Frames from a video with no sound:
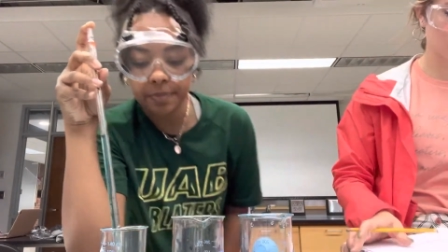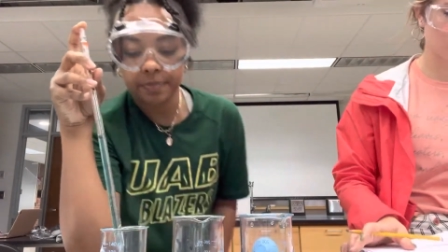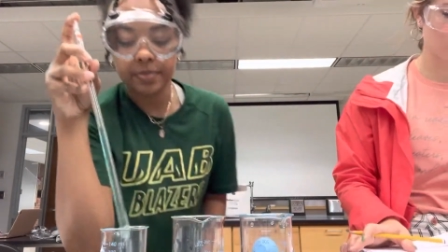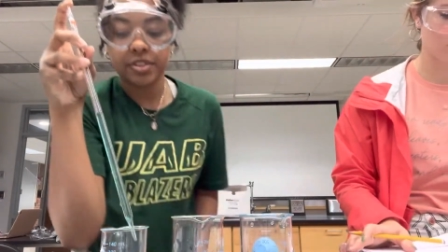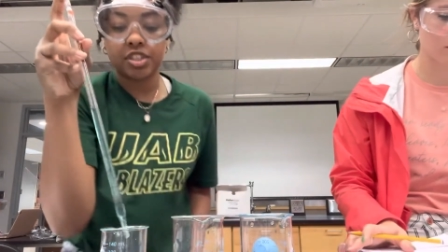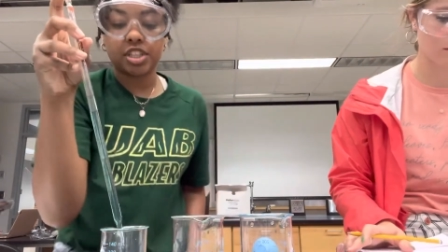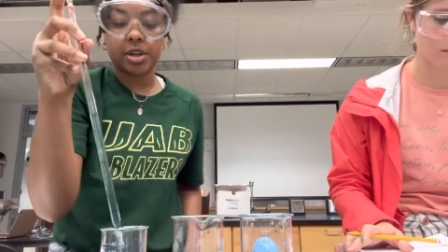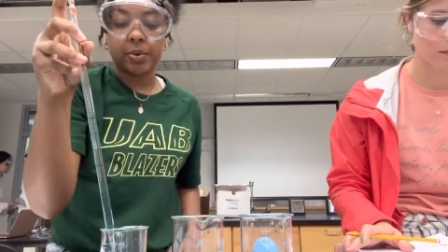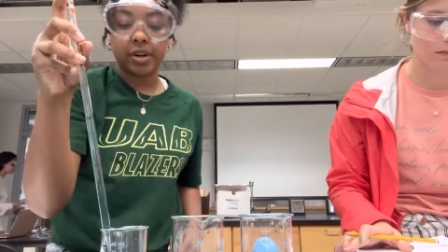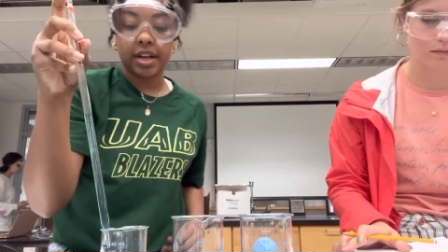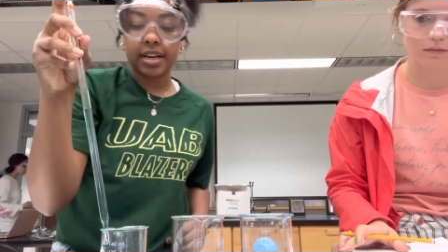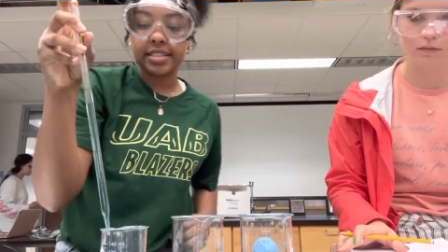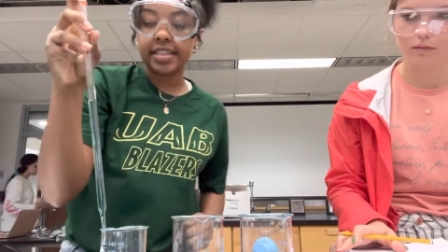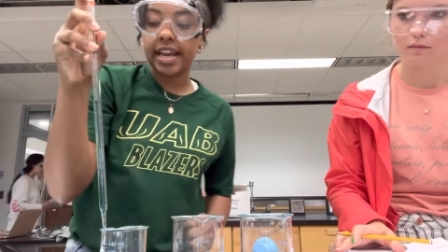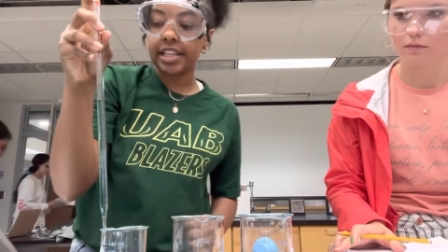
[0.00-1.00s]
So then we're gonna
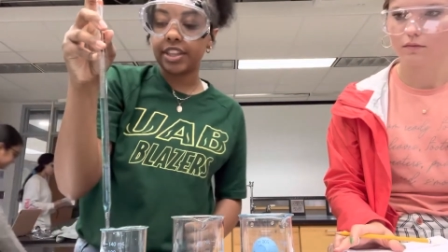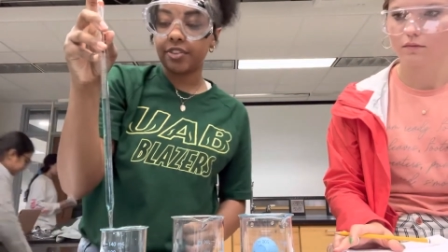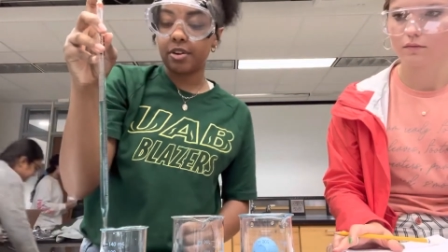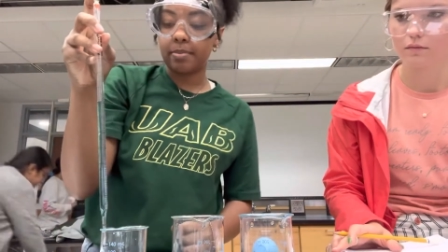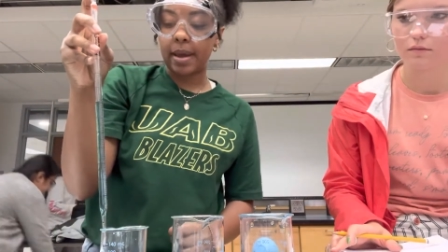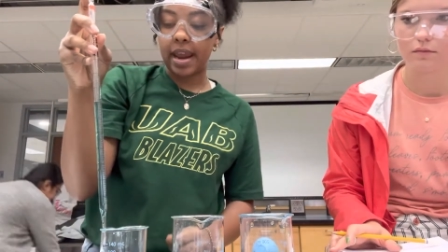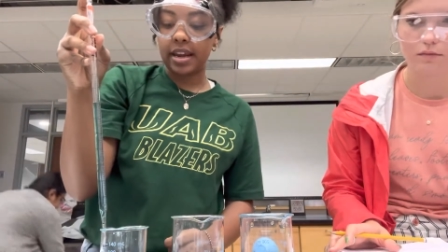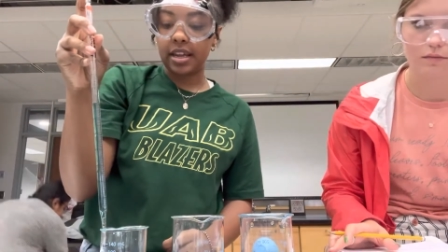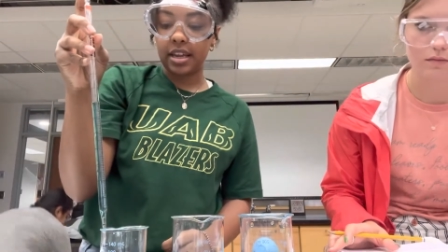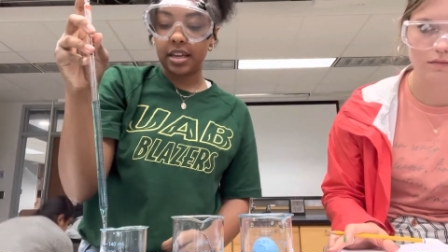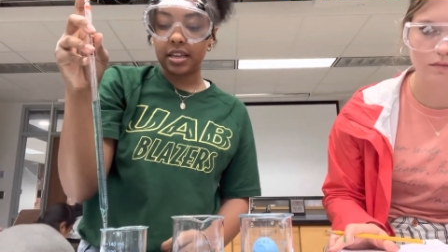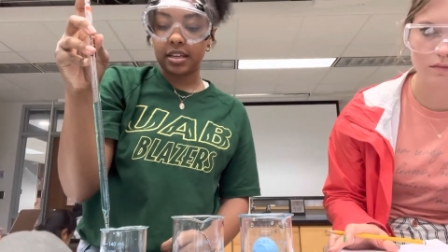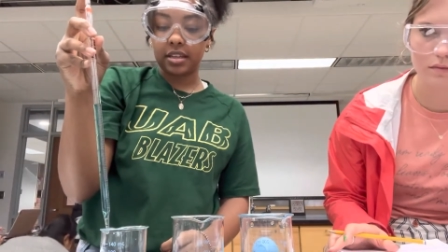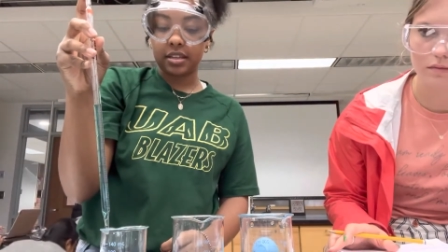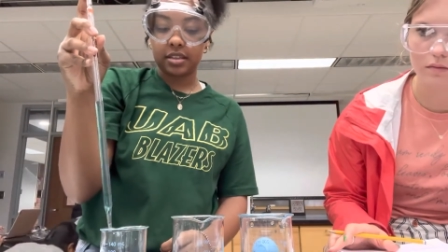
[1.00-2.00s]
take the
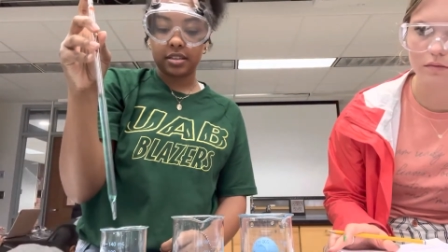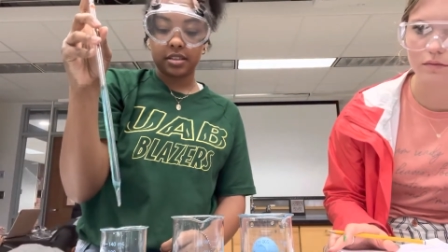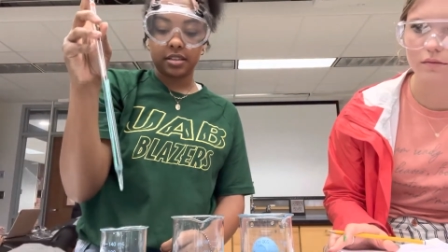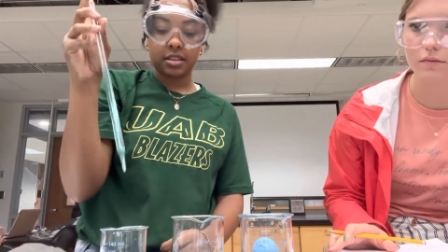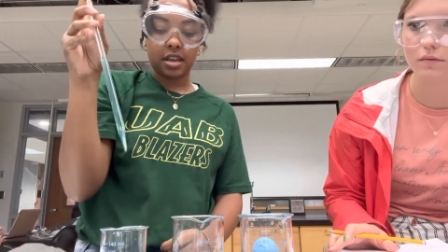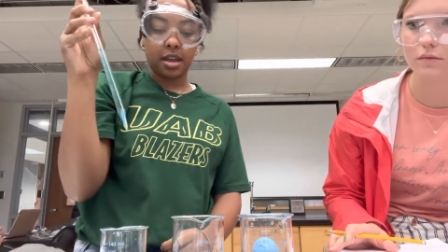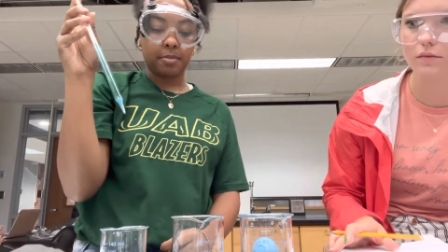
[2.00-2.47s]
remaining and